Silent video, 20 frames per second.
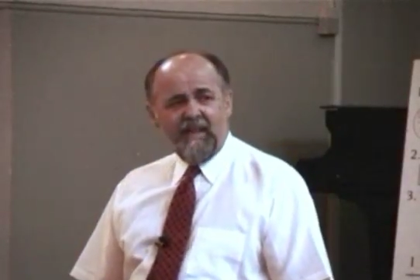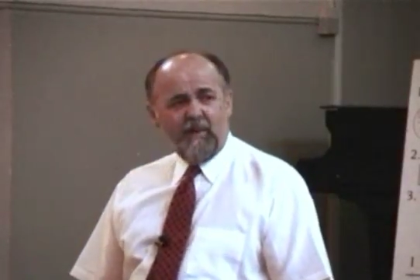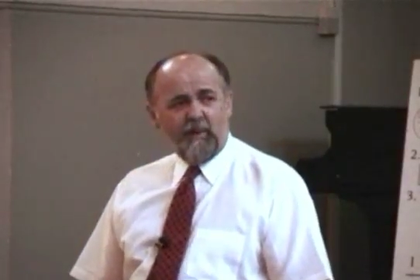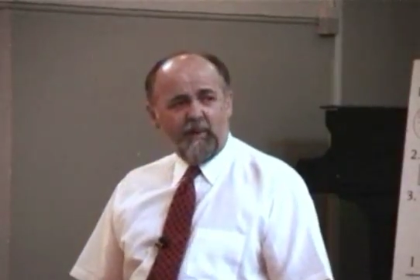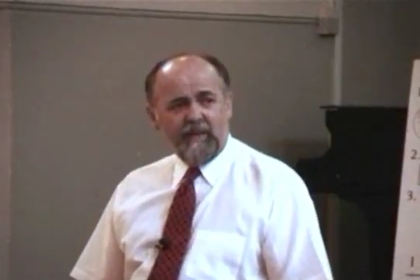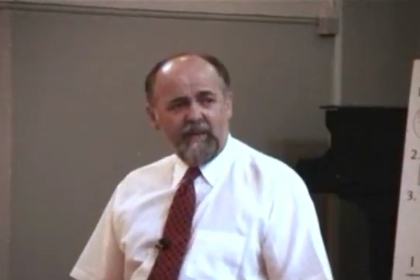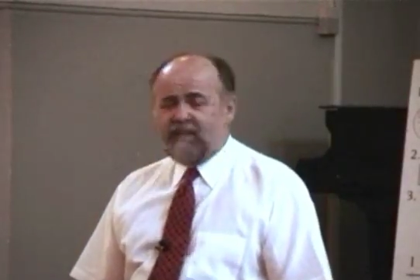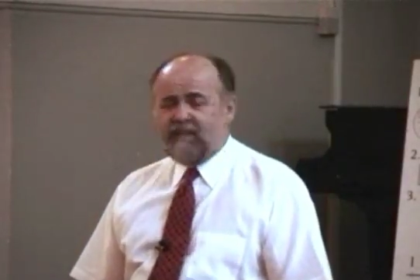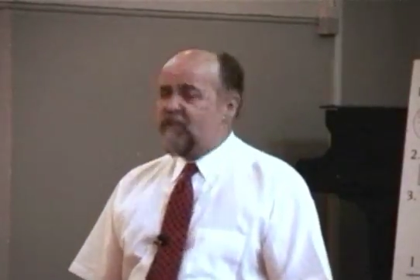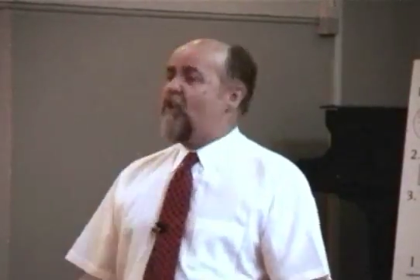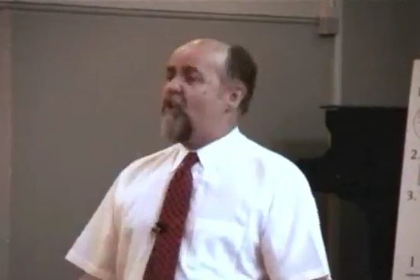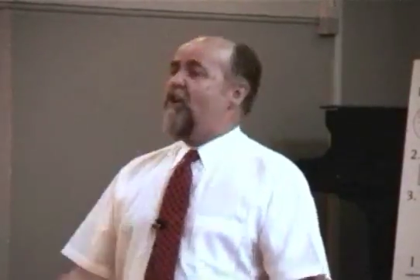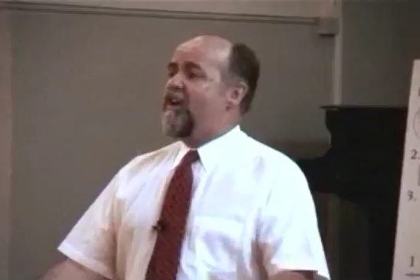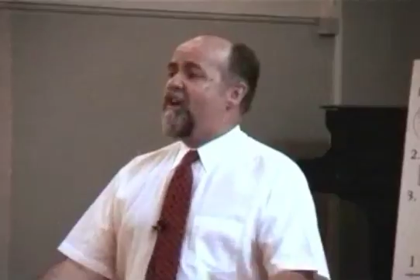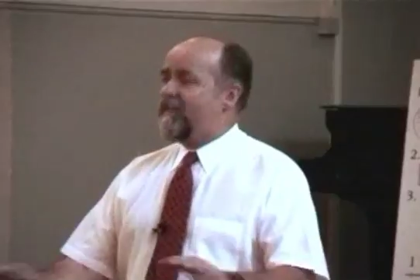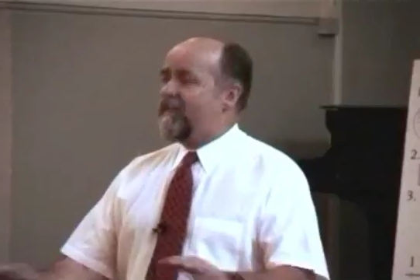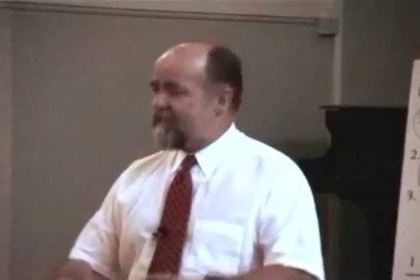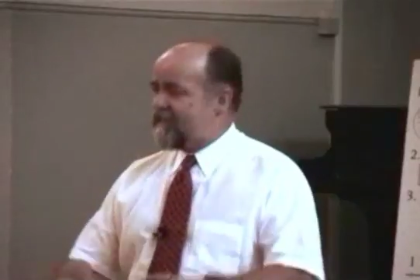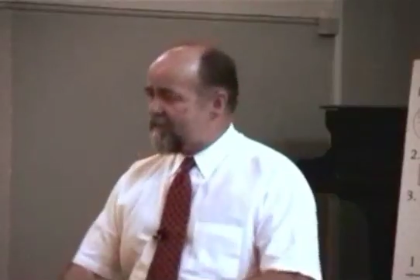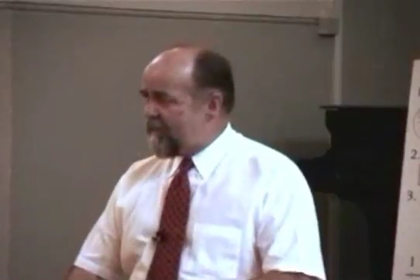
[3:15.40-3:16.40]
we didn't
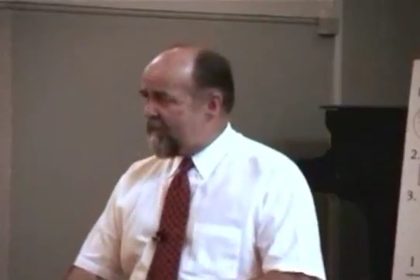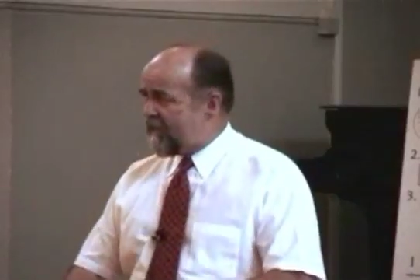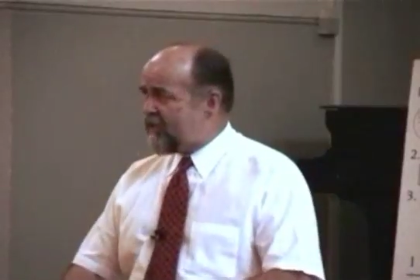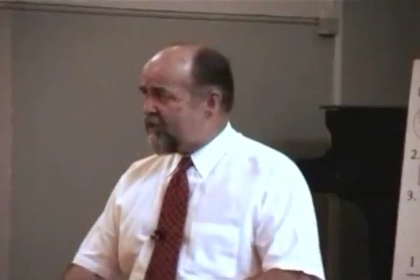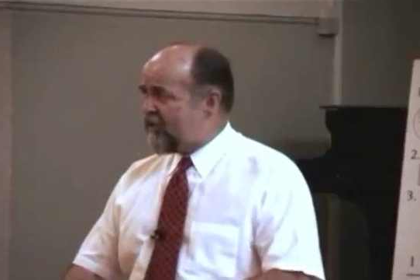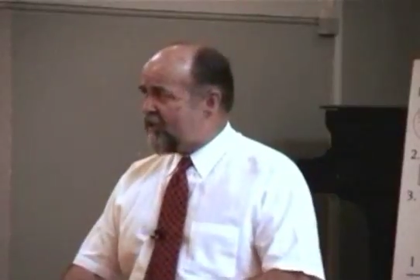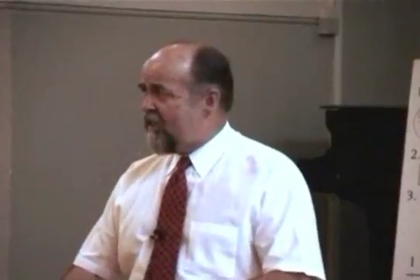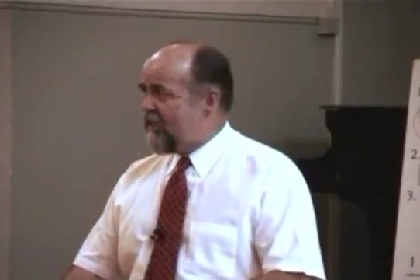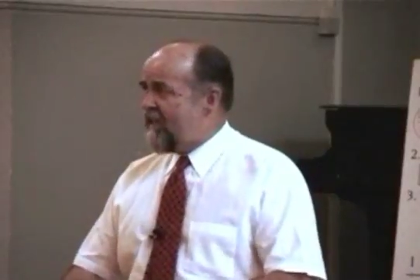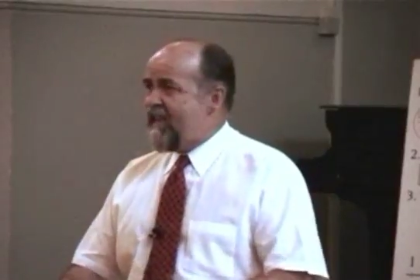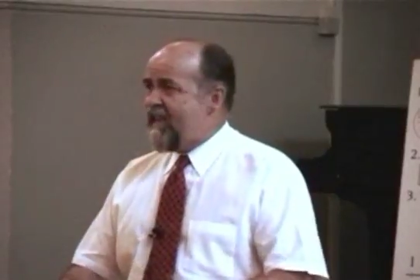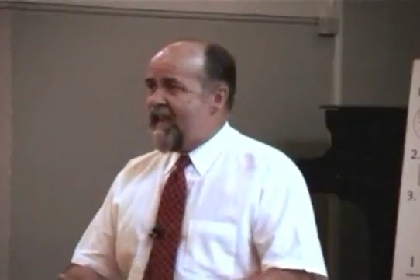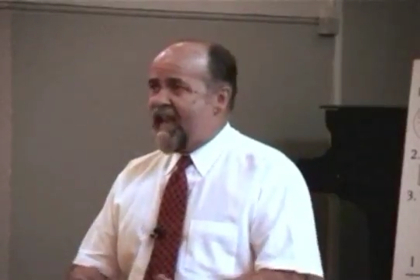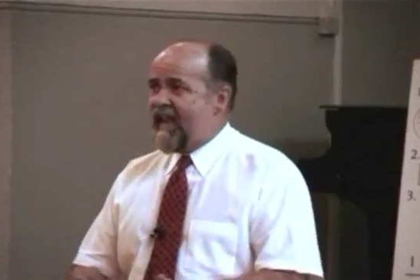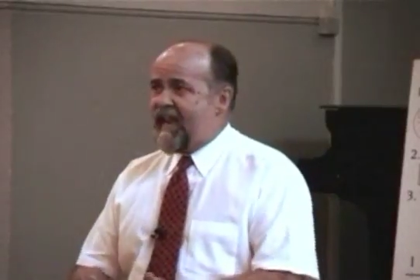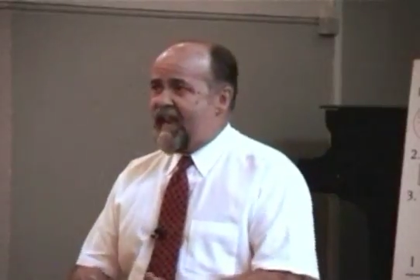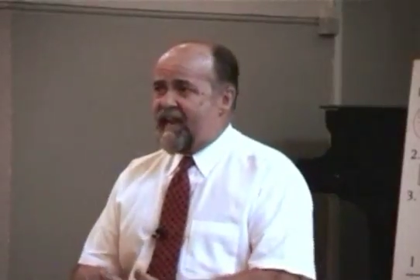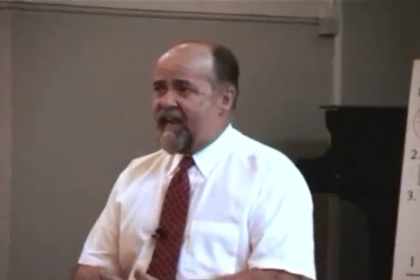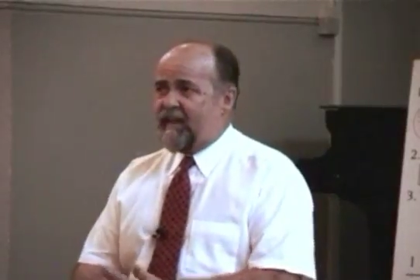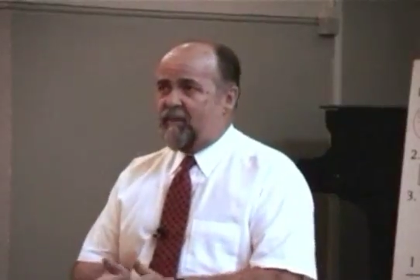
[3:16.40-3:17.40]
talk as much.
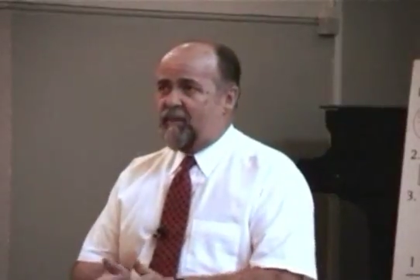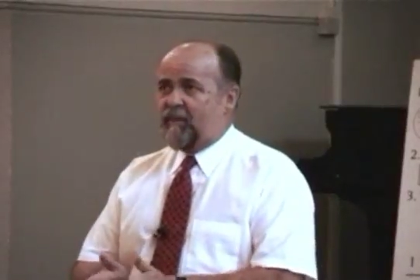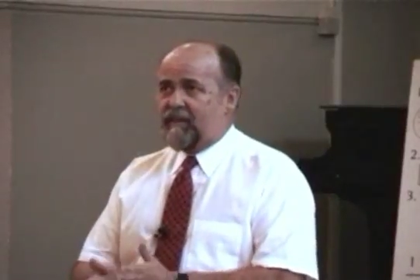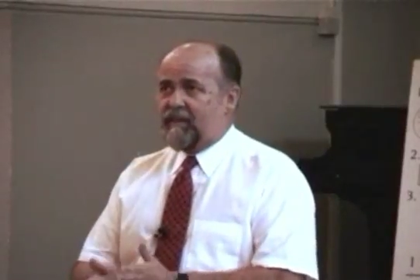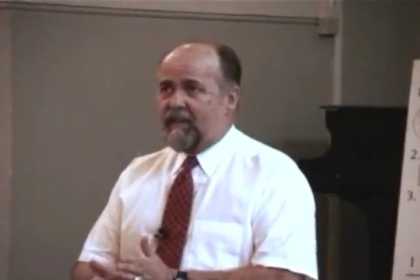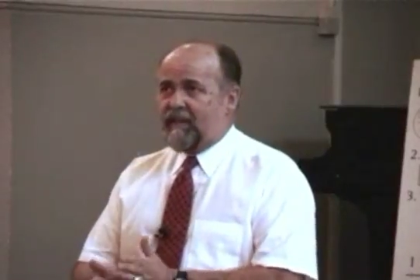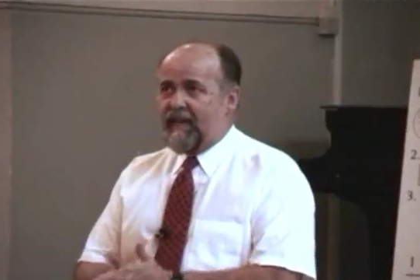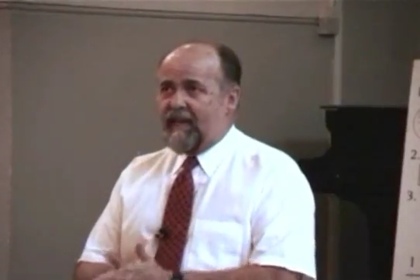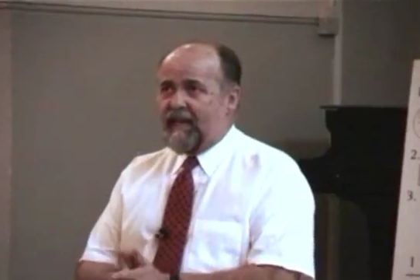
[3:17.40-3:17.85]
And